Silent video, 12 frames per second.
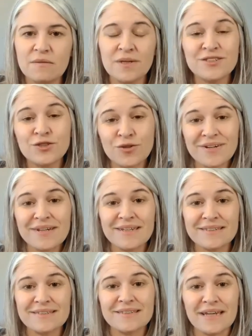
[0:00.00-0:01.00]
But during
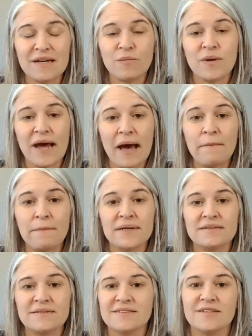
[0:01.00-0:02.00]
this state, what
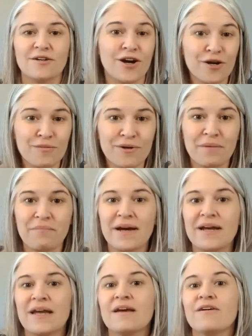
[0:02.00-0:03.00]
happens is our heart rate
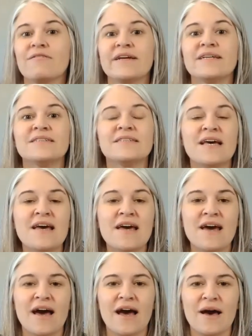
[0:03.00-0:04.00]
might increase.
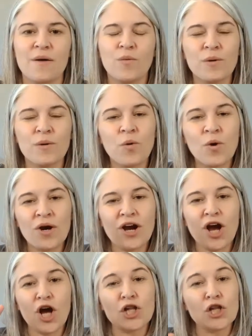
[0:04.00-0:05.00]
Uh, we're
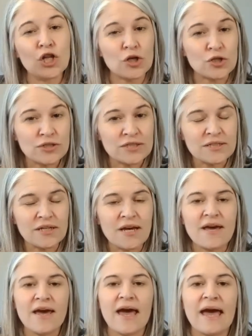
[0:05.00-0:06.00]
more alert
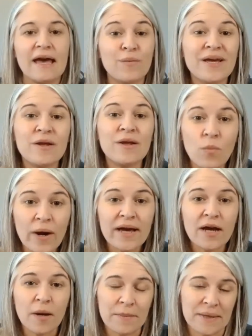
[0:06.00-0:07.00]
and we can
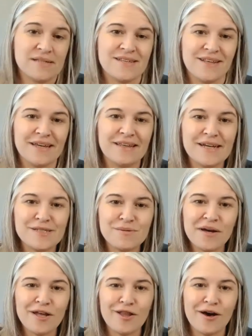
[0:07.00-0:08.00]
wake up easily. That's
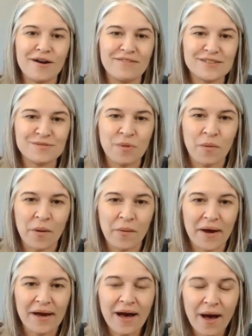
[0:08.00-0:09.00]
why a lot of us, when we
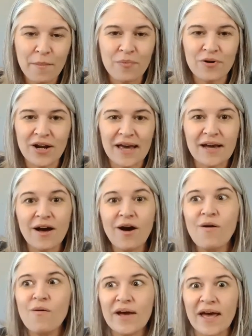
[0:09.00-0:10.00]
wake up, we're like,
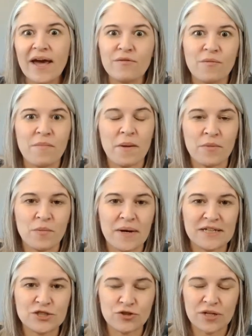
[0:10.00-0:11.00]
oh, okay, I remember
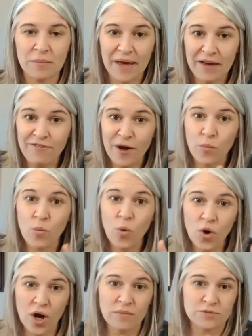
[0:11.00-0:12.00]
my dream. If I
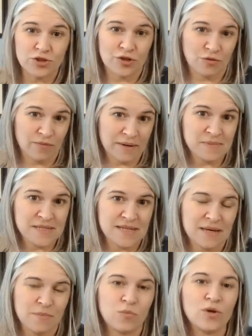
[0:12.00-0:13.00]
woke up during REM
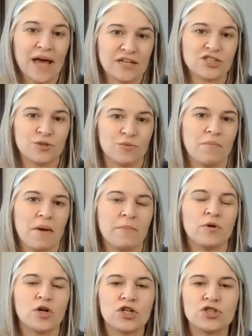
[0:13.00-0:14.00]
sleep, we'll actually
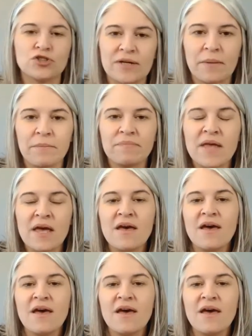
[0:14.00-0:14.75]
remember our dream.